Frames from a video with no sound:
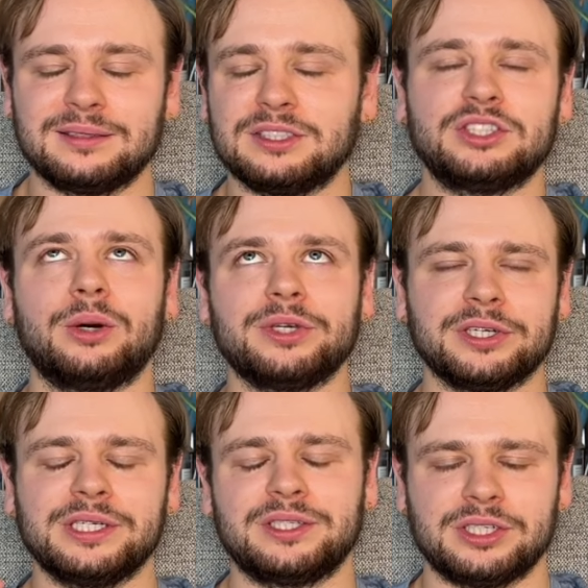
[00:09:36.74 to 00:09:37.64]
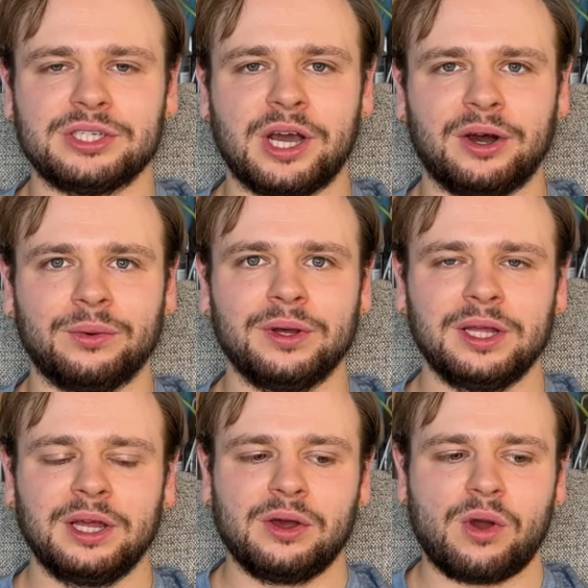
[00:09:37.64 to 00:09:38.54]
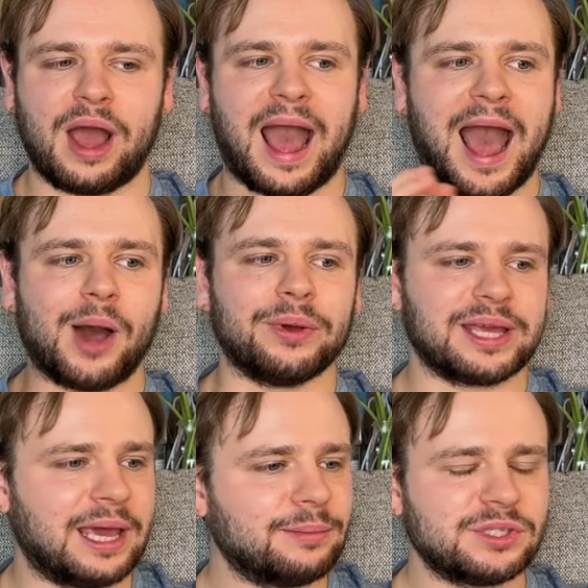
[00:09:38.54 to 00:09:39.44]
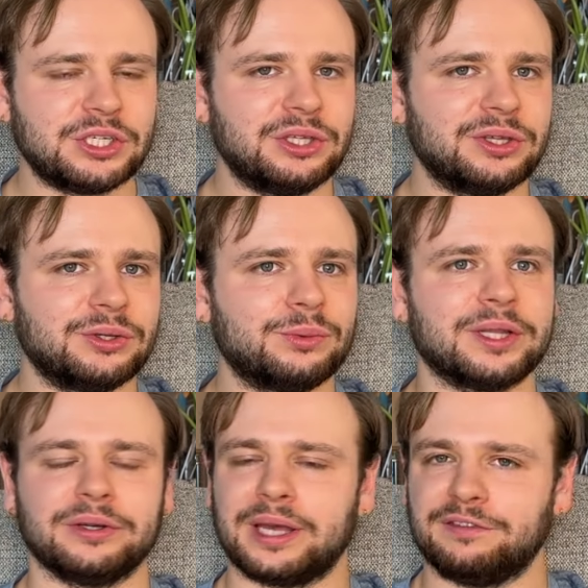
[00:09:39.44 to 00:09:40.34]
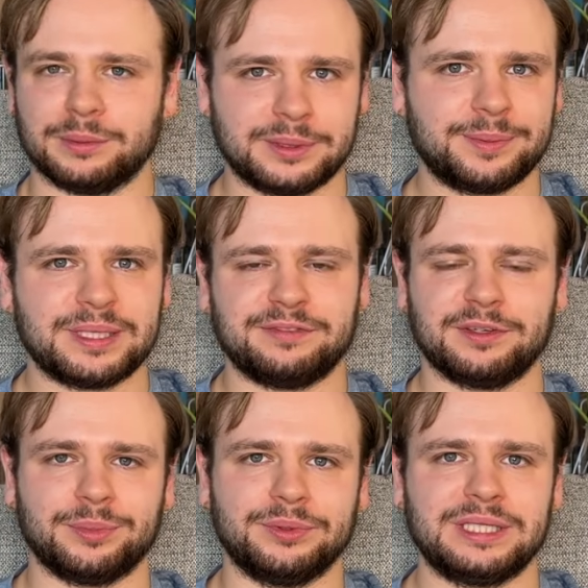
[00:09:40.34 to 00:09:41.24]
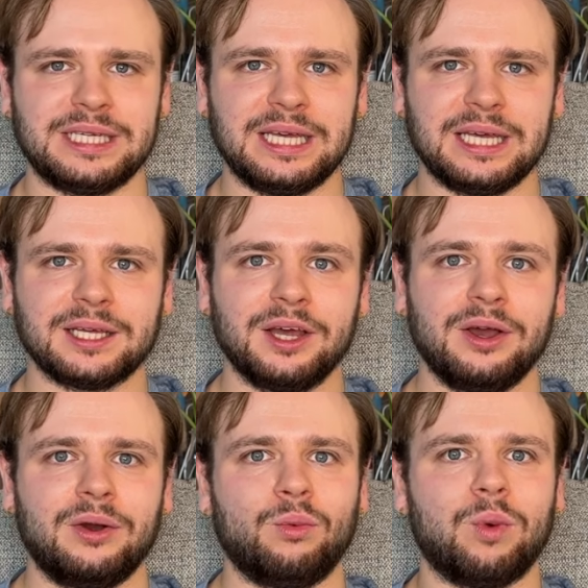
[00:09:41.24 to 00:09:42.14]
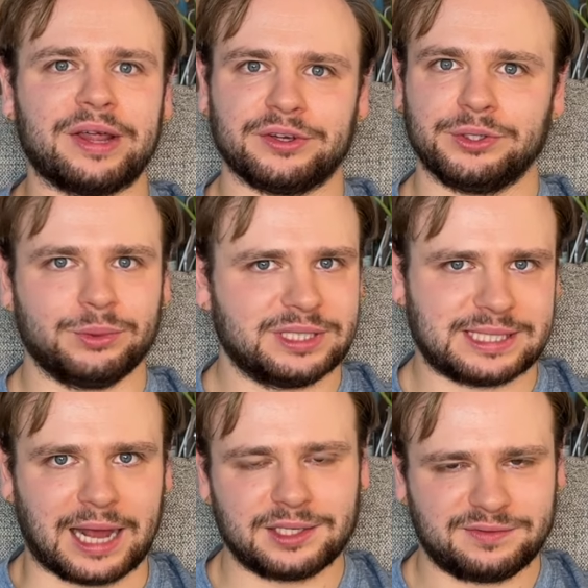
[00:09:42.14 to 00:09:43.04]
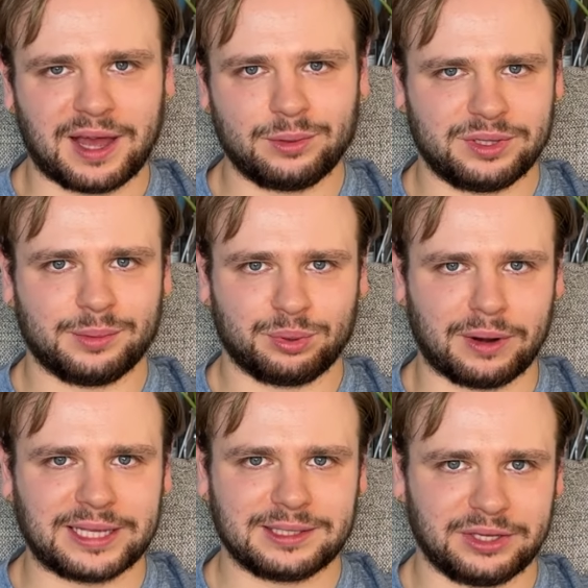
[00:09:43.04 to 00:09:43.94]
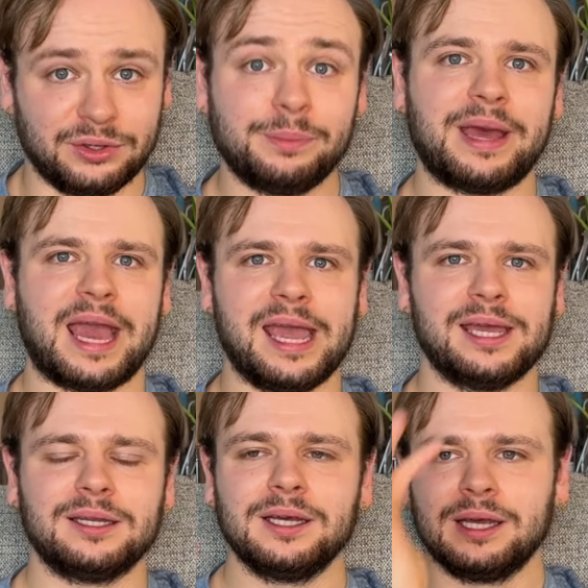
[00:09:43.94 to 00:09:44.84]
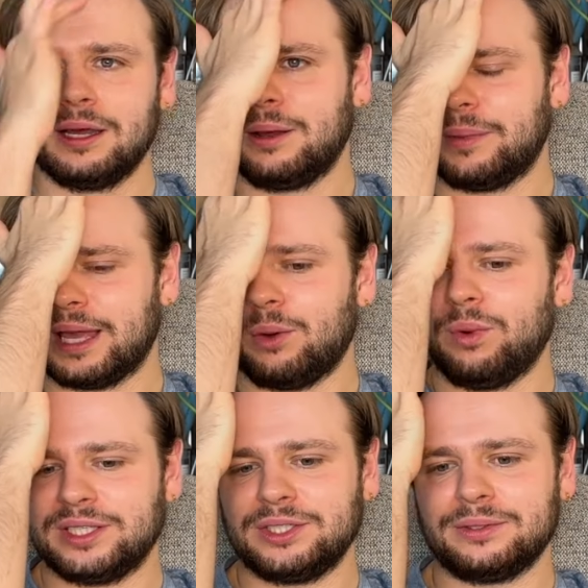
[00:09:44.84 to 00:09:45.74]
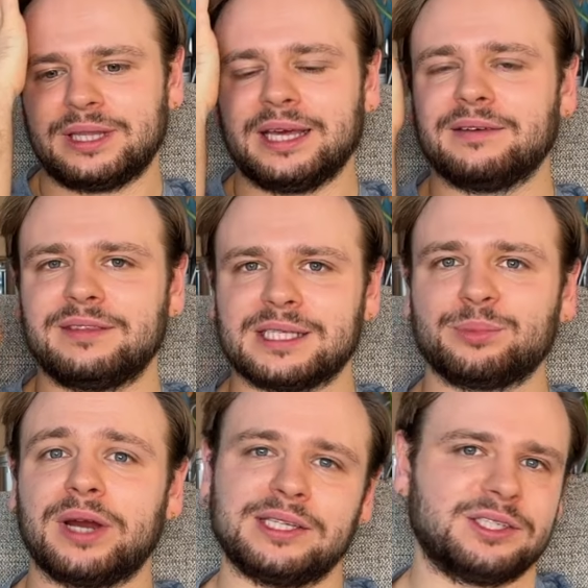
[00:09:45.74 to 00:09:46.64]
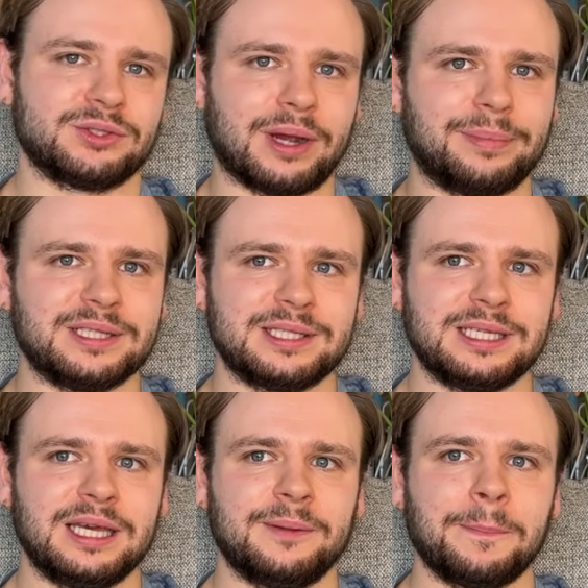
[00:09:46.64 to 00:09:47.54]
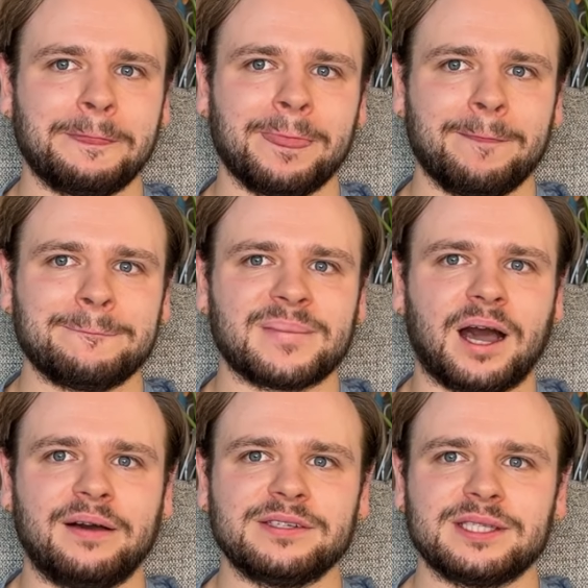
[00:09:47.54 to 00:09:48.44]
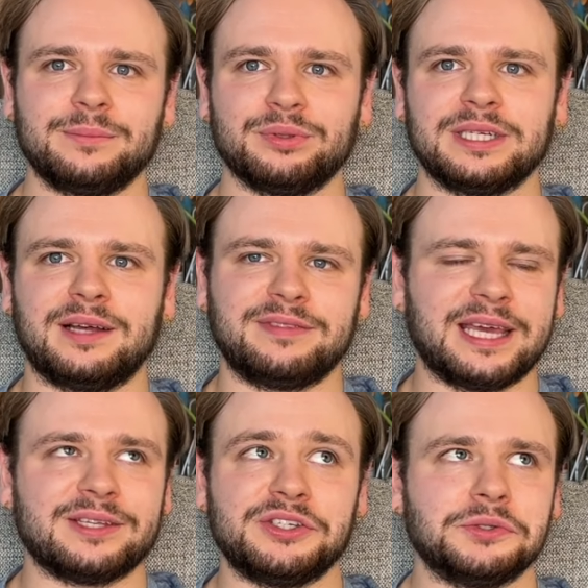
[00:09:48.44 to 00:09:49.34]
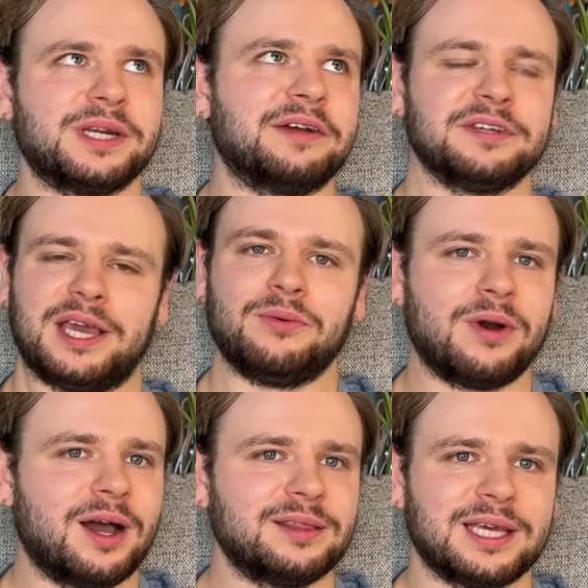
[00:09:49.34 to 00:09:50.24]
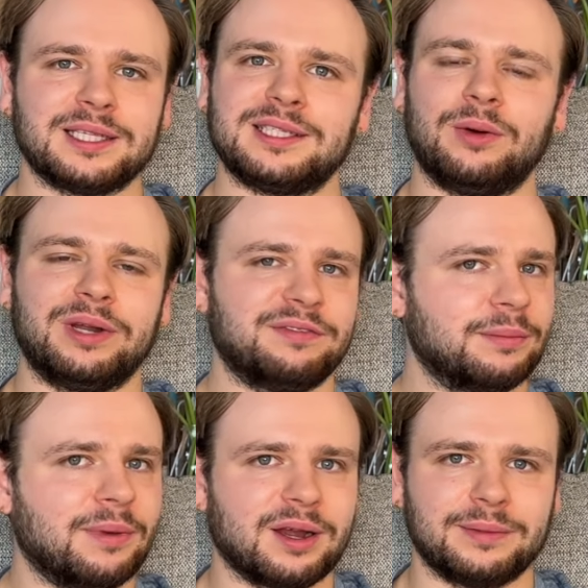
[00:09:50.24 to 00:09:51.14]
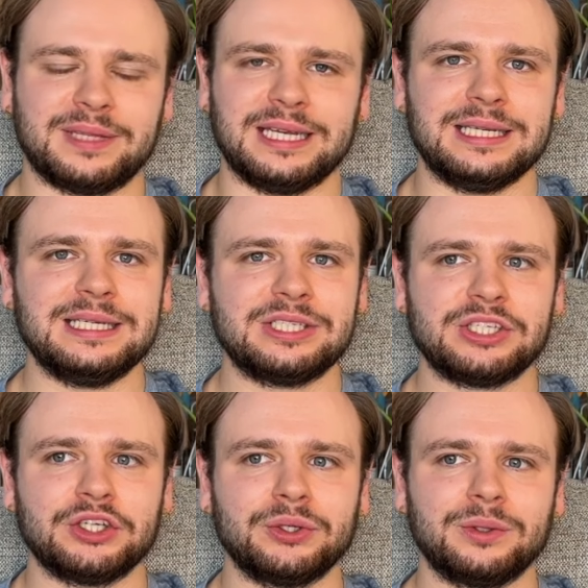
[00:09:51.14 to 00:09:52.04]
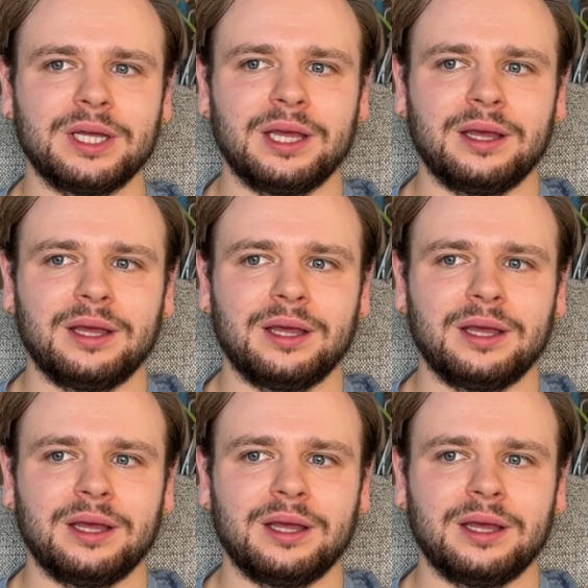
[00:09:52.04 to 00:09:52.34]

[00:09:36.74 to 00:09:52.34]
so curious to know how it came to you, whether it came from a specific boutique, whether you were satisfied with the price that you paid. But yeah, what do you think of this price discrepancy? Obviously, pre-love, they can do whatever they want. They can sell whatever markup they need to.